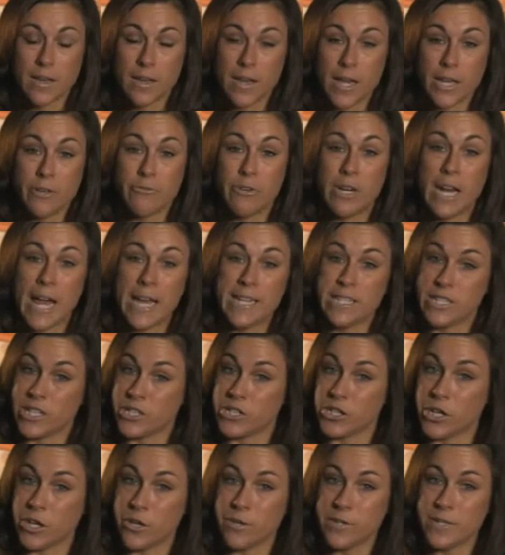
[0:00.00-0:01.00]
In
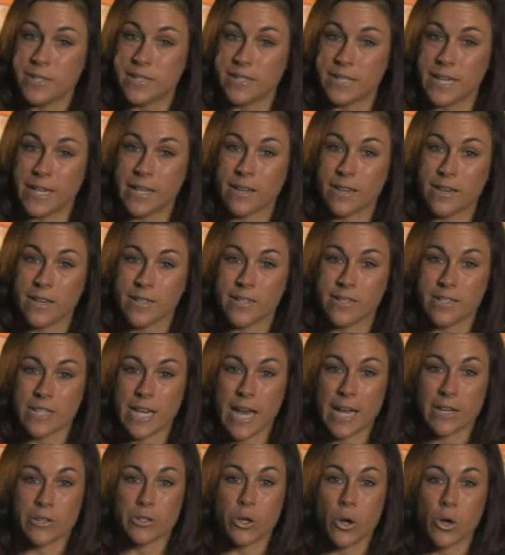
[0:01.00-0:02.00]
related news, Singulus
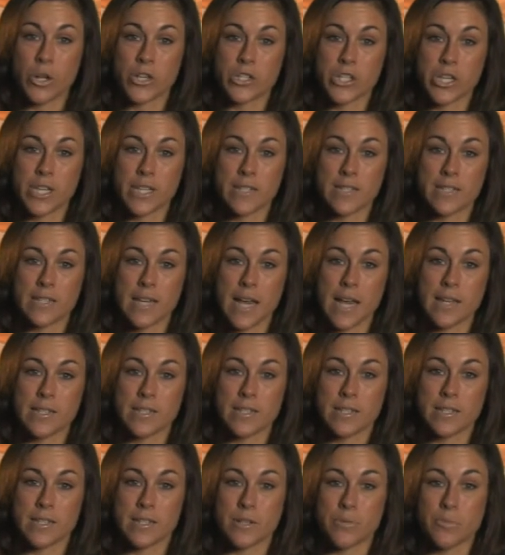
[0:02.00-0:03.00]
Technologies
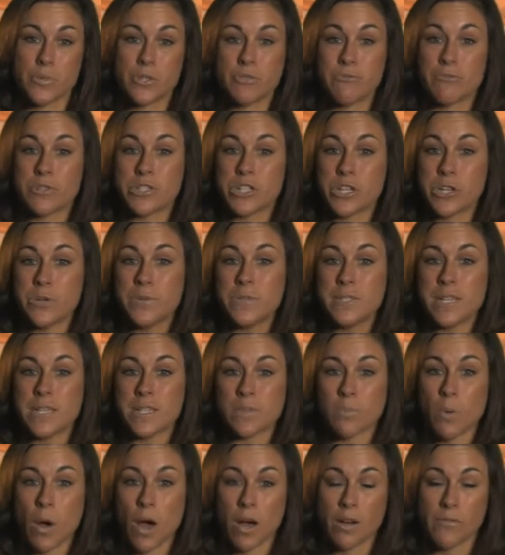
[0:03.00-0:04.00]
said that it would reduce
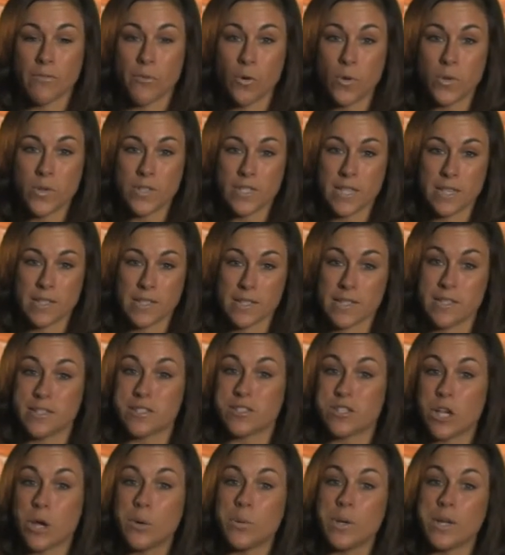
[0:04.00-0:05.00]
its workforce at its
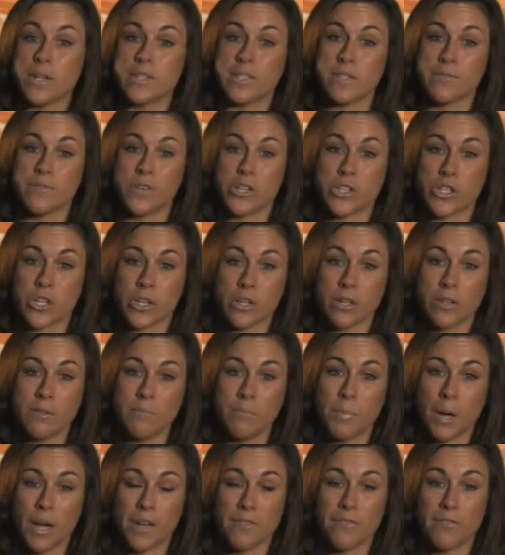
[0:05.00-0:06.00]
solar
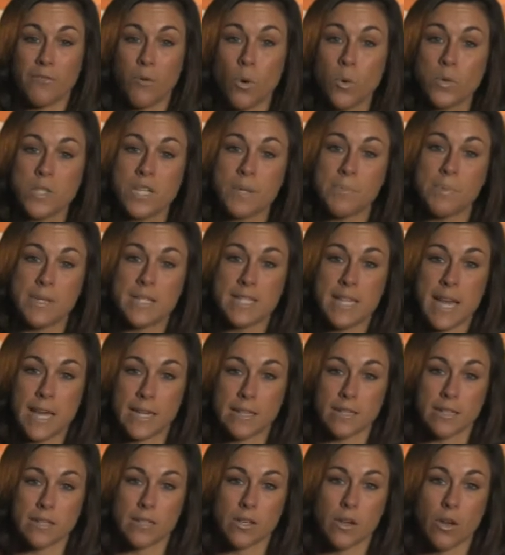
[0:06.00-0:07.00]
division by
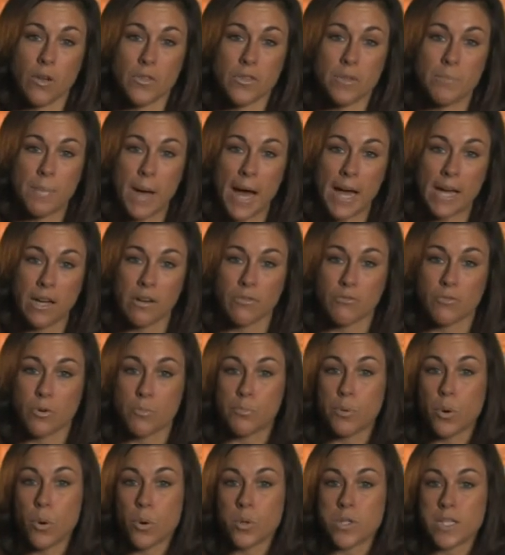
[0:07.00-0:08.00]
40% on the back of
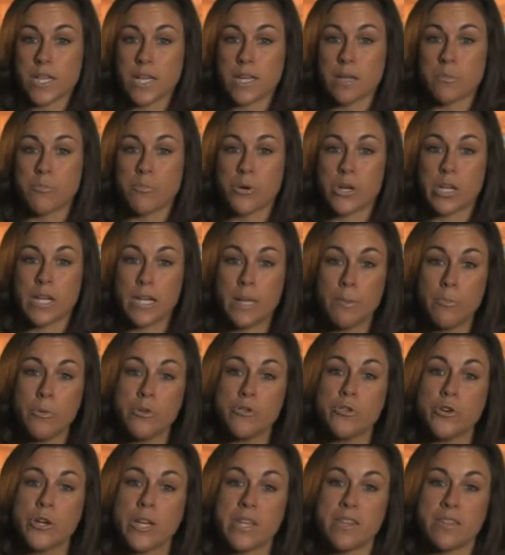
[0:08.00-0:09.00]
reporting
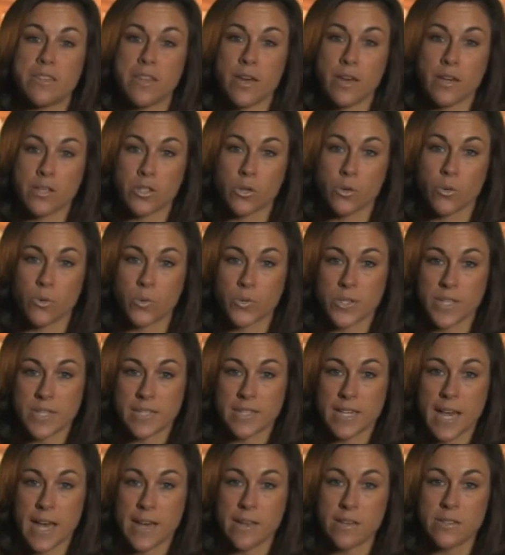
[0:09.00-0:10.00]
preliminary third quarter
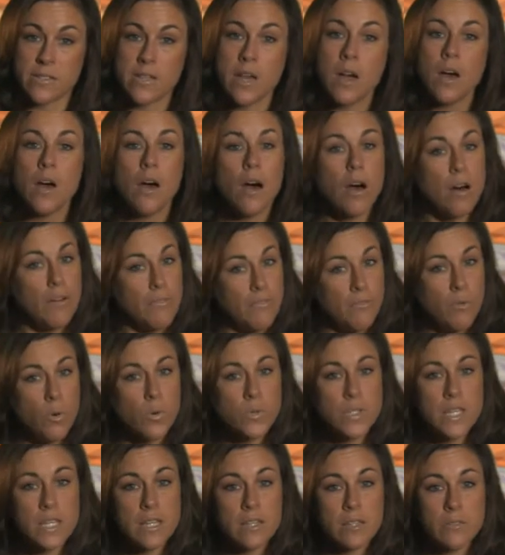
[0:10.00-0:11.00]
sales of
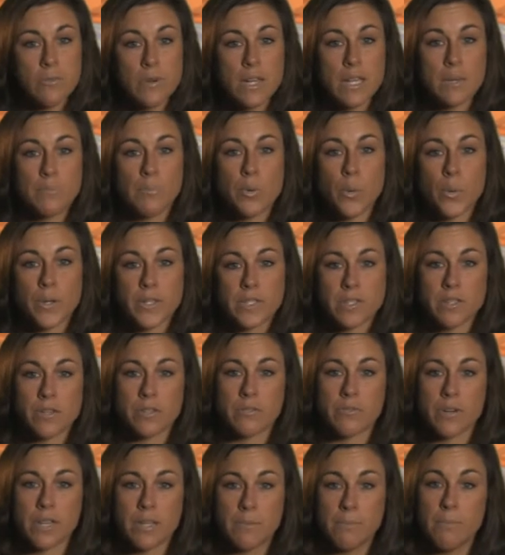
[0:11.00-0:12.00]

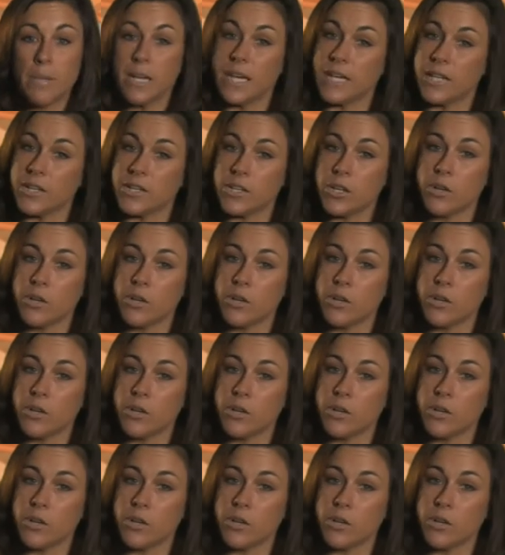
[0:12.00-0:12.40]
43.3 million